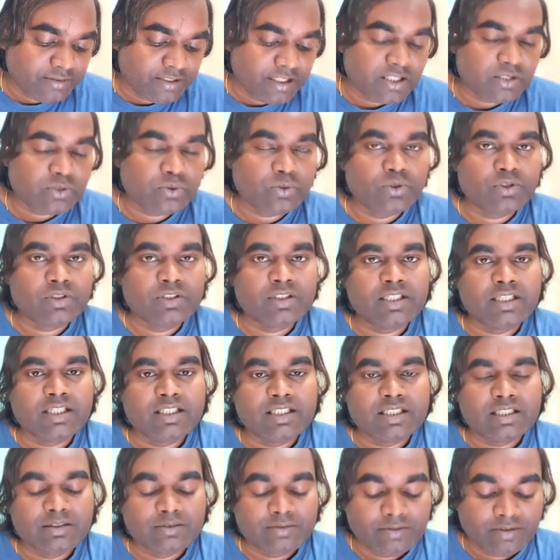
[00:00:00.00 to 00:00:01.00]

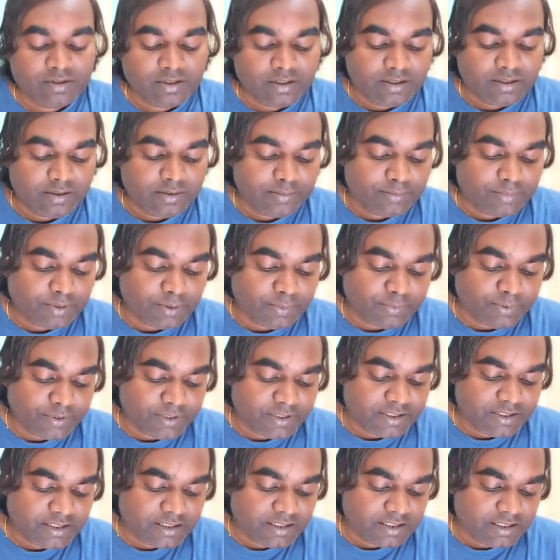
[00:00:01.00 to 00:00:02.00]
associative
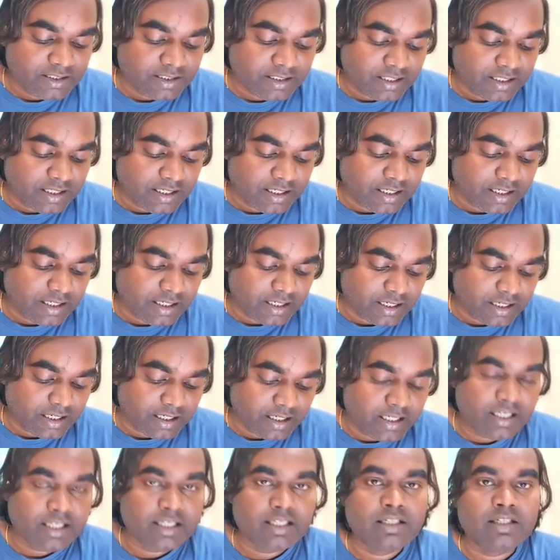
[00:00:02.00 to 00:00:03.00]
properties,
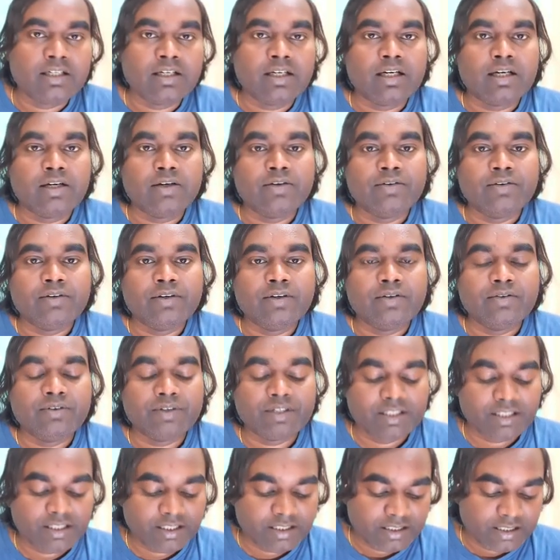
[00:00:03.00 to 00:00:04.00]
and
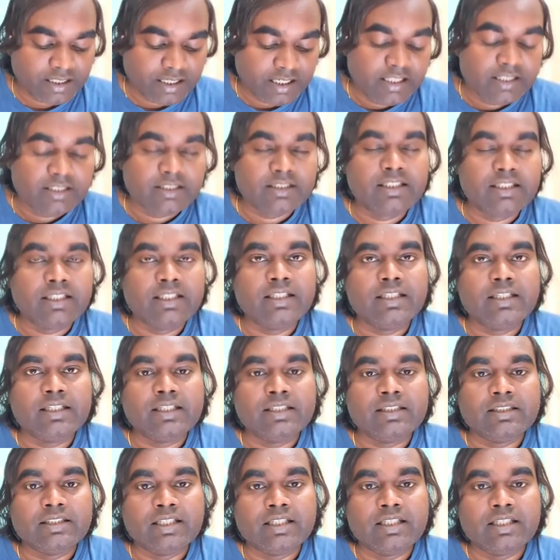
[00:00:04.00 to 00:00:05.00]
whether
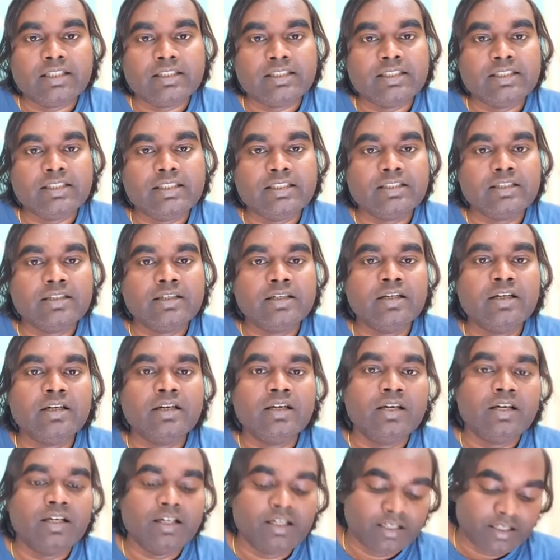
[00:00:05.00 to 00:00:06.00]
there exists
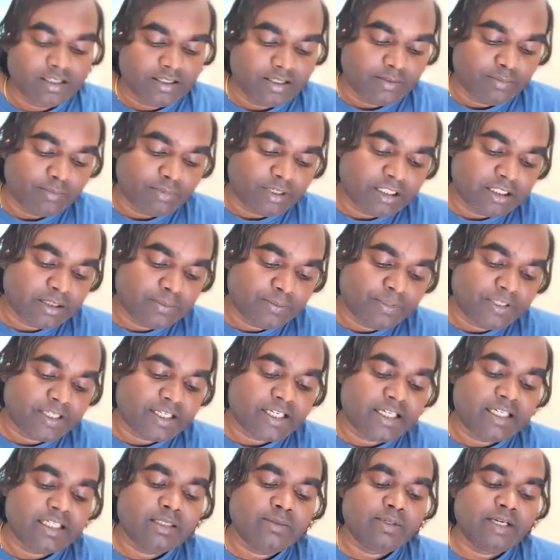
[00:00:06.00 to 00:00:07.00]

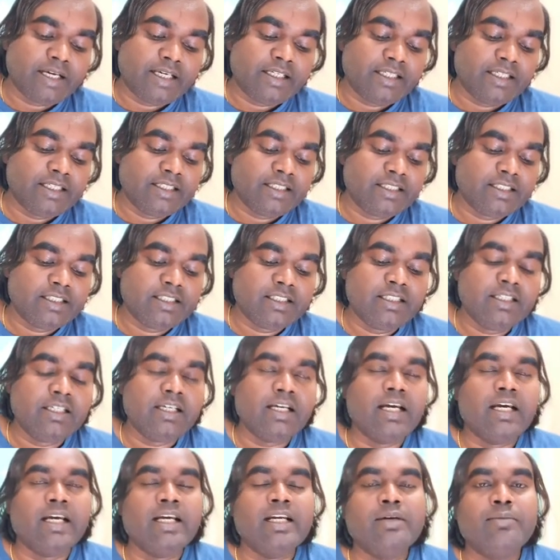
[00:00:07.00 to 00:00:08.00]
multiplicative identity
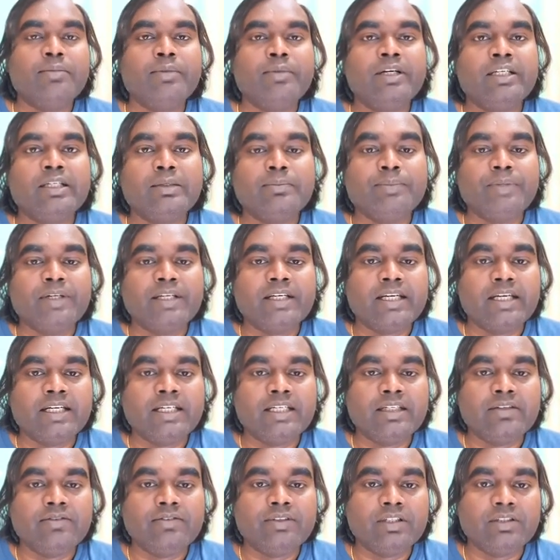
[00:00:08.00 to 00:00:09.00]
and
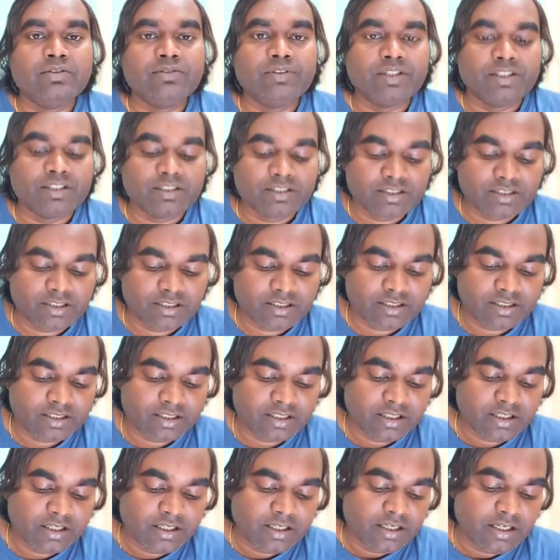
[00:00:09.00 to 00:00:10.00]
multiplicative inverse
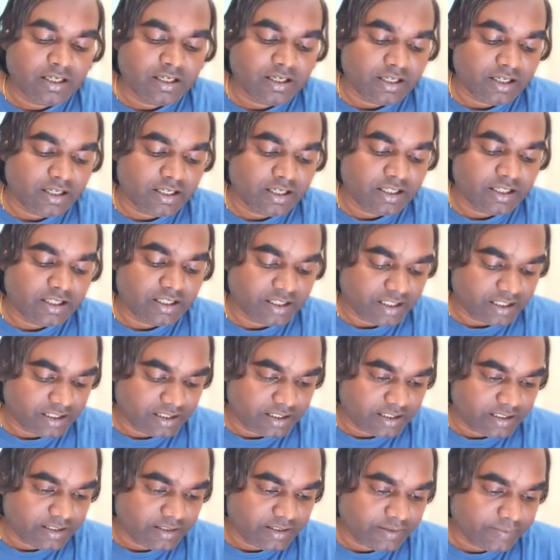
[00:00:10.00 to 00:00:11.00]
or
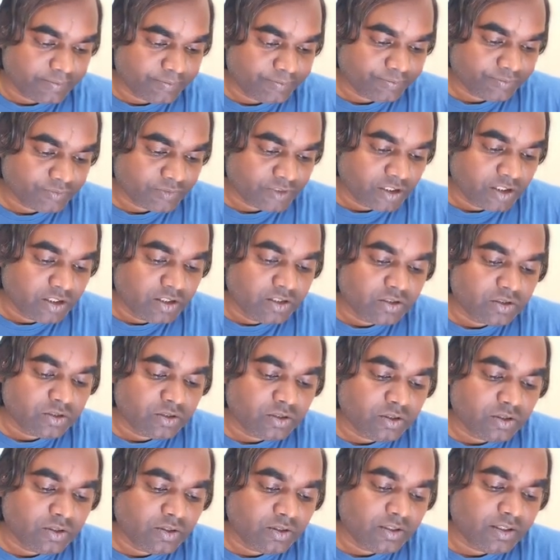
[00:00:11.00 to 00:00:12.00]
not.
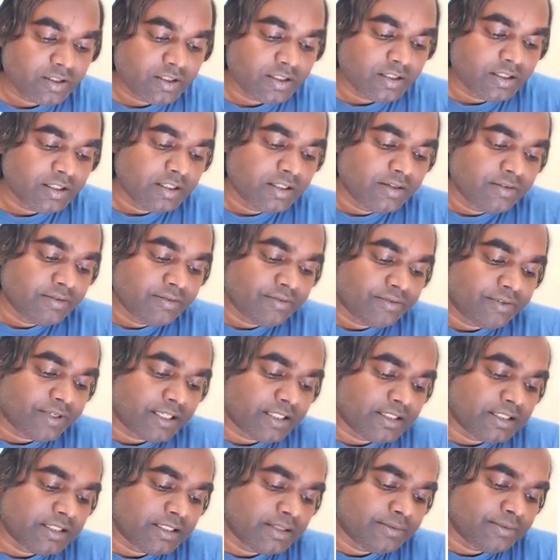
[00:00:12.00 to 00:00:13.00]
So
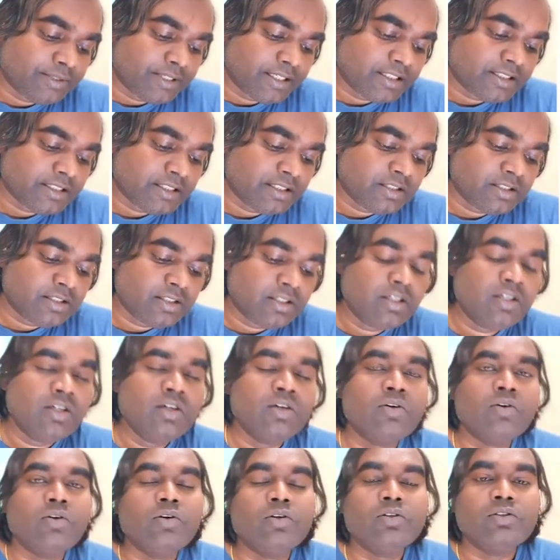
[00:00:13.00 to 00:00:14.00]
for the first
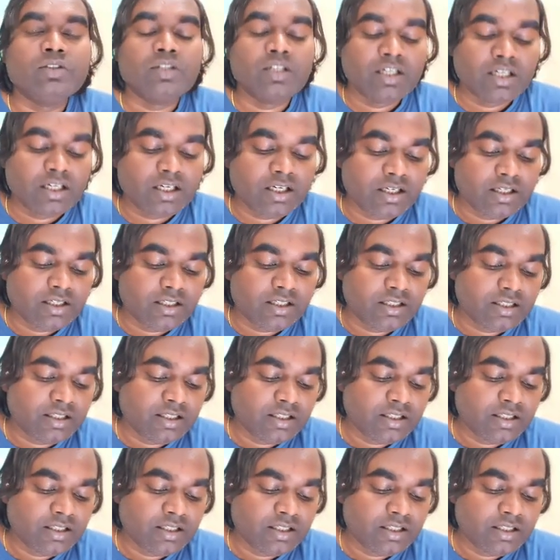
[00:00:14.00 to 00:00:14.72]
closure law,